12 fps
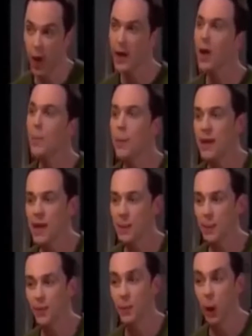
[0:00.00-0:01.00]
name
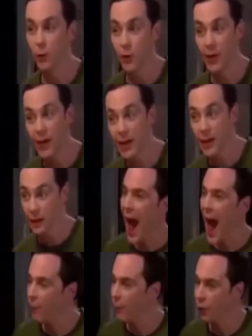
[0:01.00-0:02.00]
implies, the
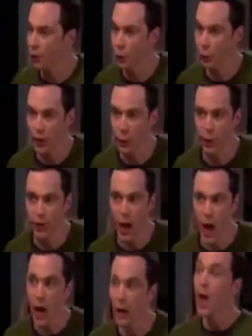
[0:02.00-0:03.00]
materials and methods
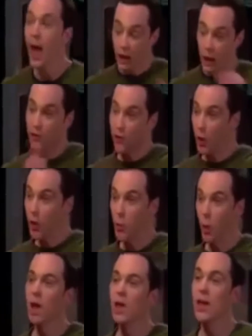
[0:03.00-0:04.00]
used in these
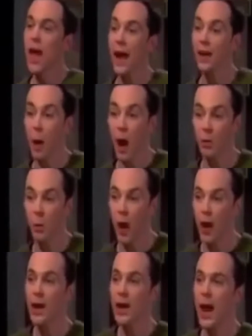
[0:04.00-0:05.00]
experiments should be
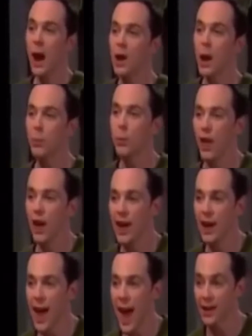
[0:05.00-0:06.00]
reported in the
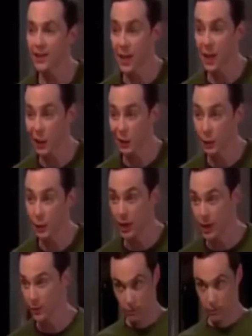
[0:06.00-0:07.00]
section. The
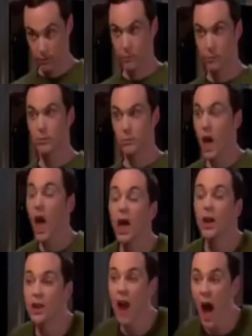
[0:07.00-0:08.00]
difficulty in
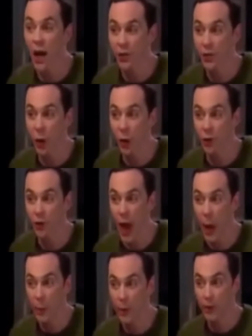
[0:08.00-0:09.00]
writing this section is to